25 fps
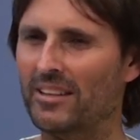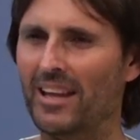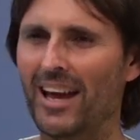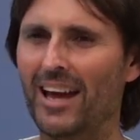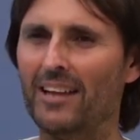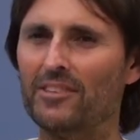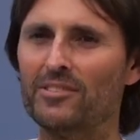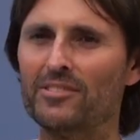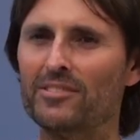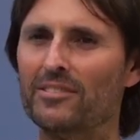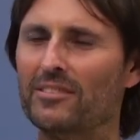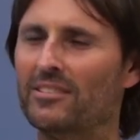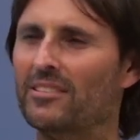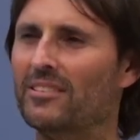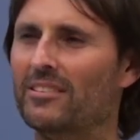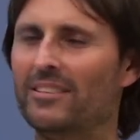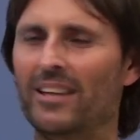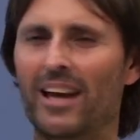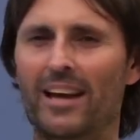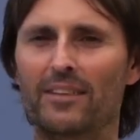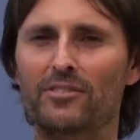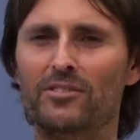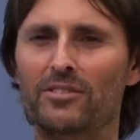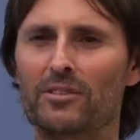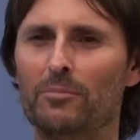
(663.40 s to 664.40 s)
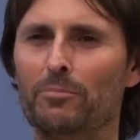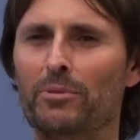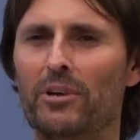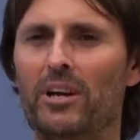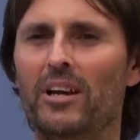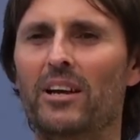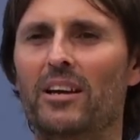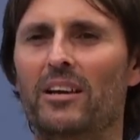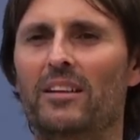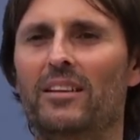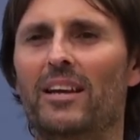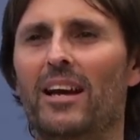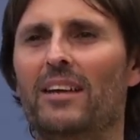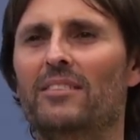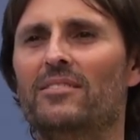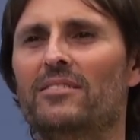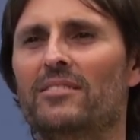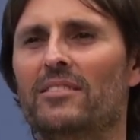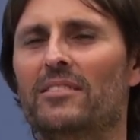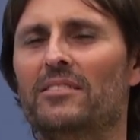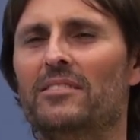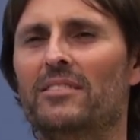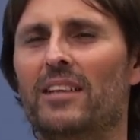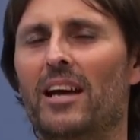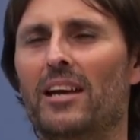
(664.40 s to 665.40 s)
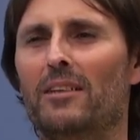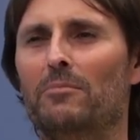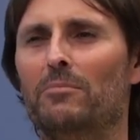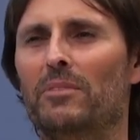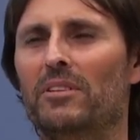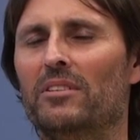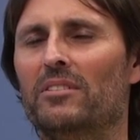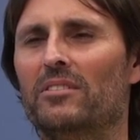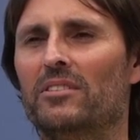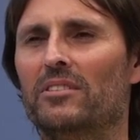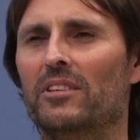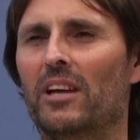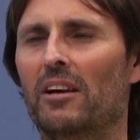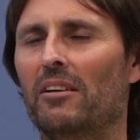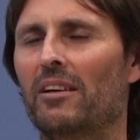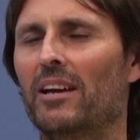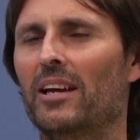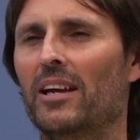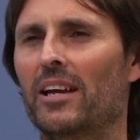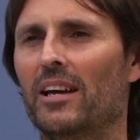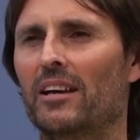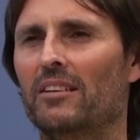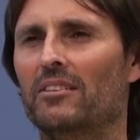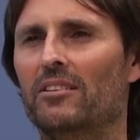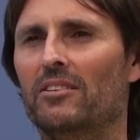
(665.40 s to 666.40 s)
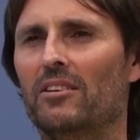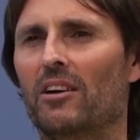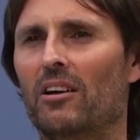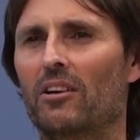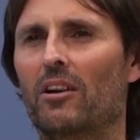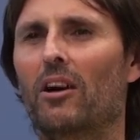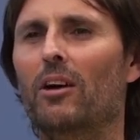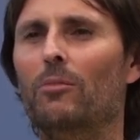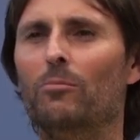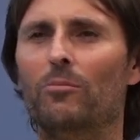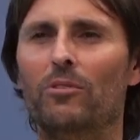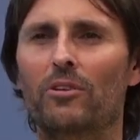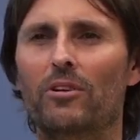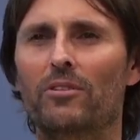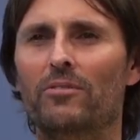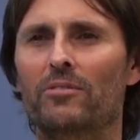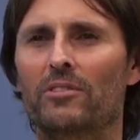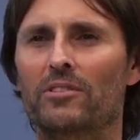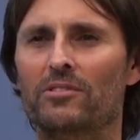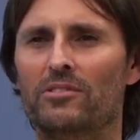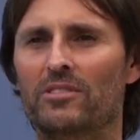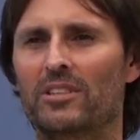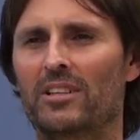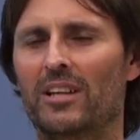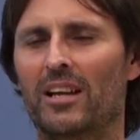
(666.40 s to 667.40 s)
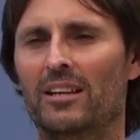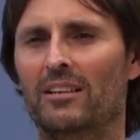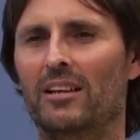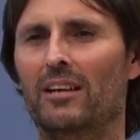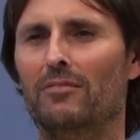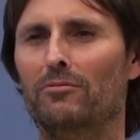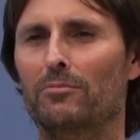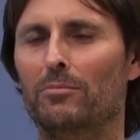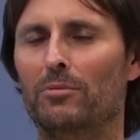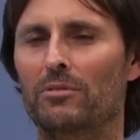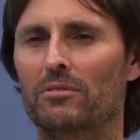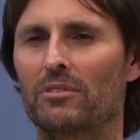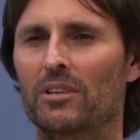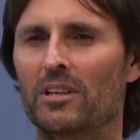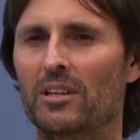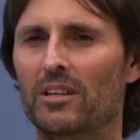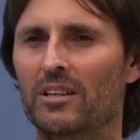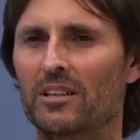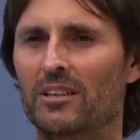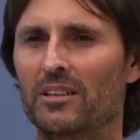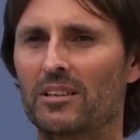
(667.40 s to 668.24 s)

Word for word: So and that's the prayer. That's the statement going out to God. I'm worthless and unlovable.